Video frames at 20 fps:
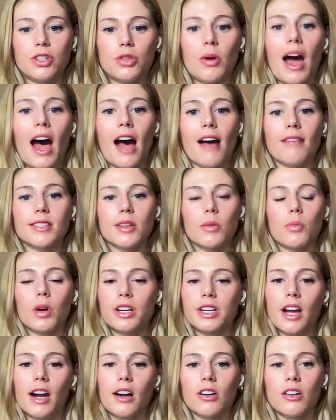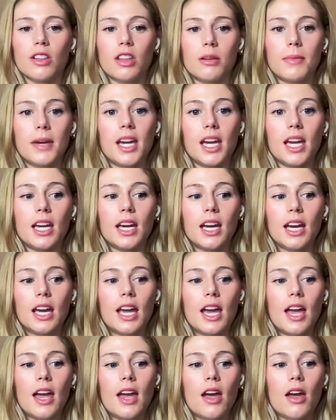to have someone younger than me
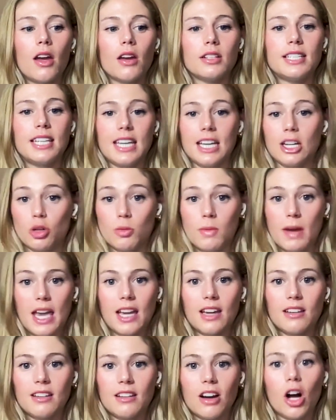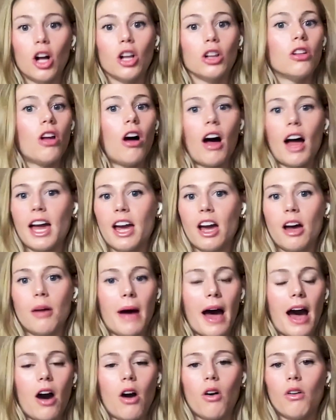teach me a lot
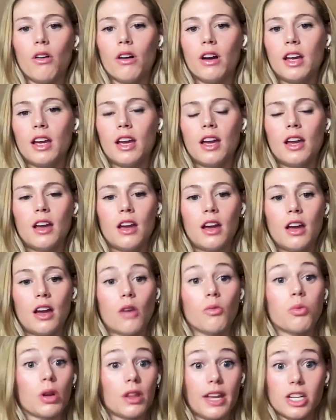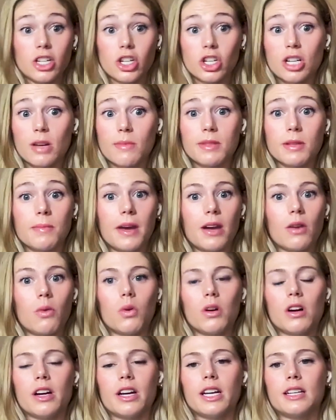about relationships, a big
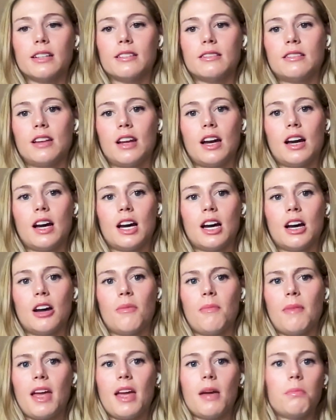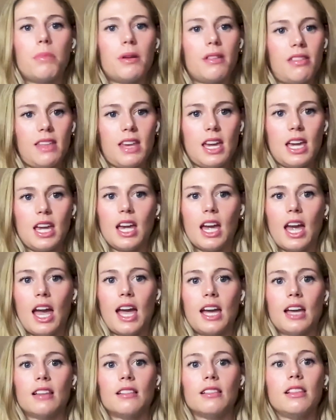one, empathy,
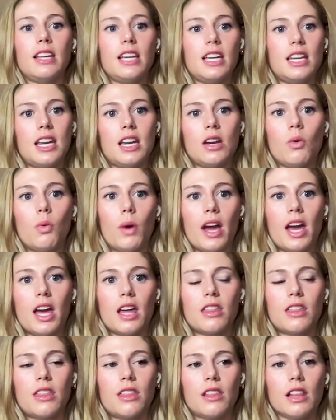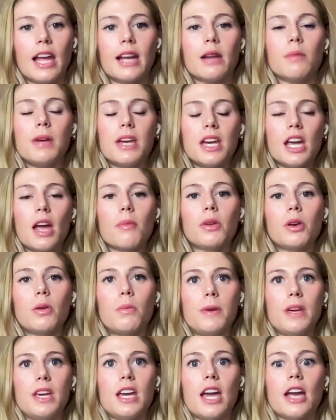and leading with being able to
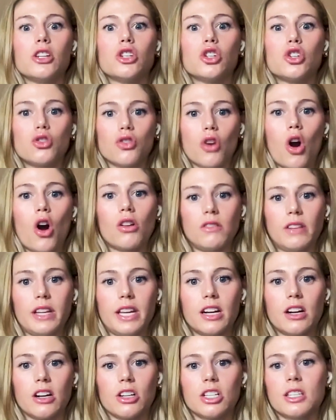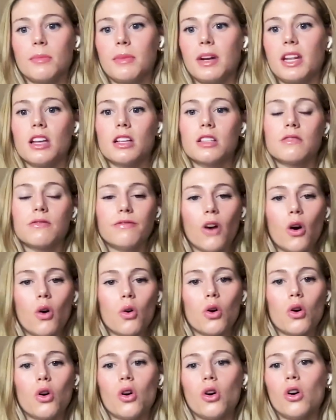be a strong leader, somebody that's
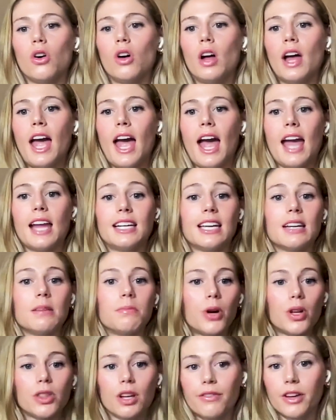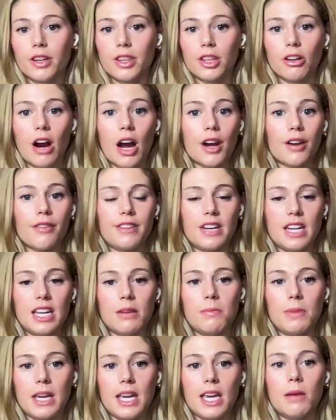vocal and can put their foot in the ground if
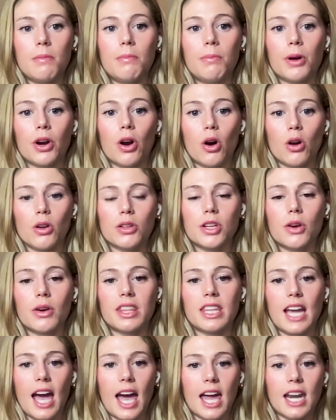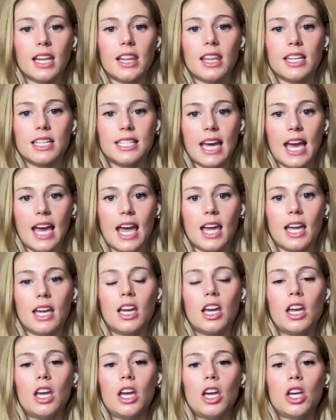need be, but also at the end of the
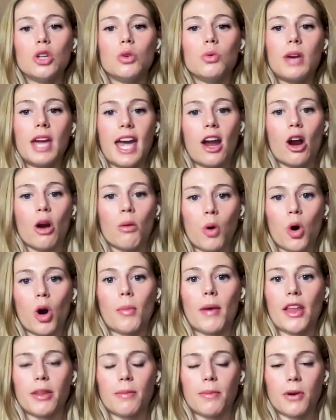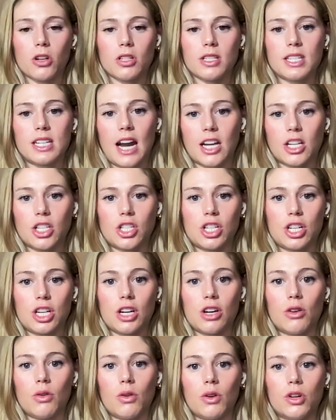day, you care more about the person next to
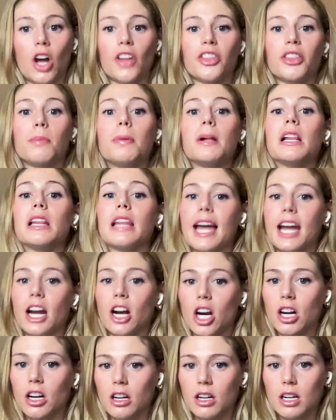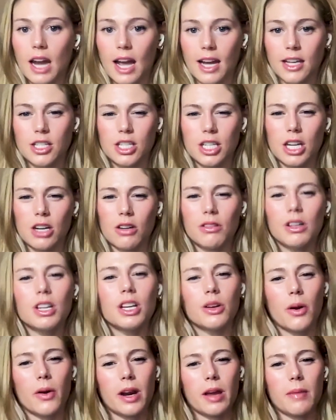you, not the player next to you.
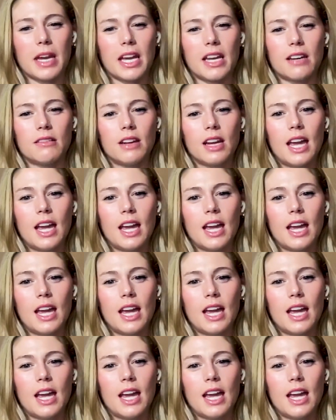You know what I mean?